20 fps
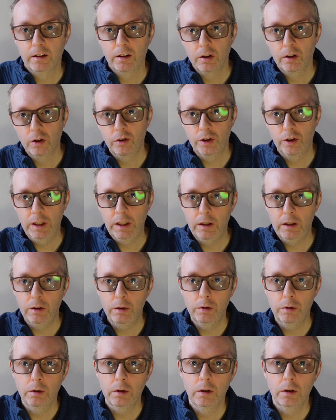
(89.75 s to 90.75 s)
see
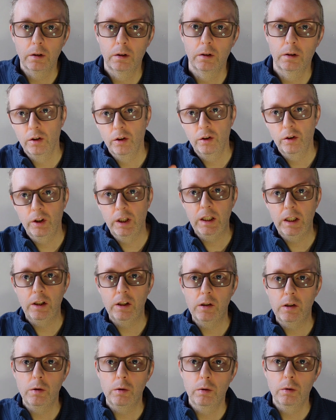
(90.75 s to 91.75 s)
you. See
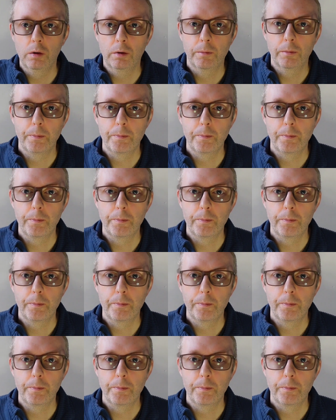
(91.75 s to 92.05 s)
you.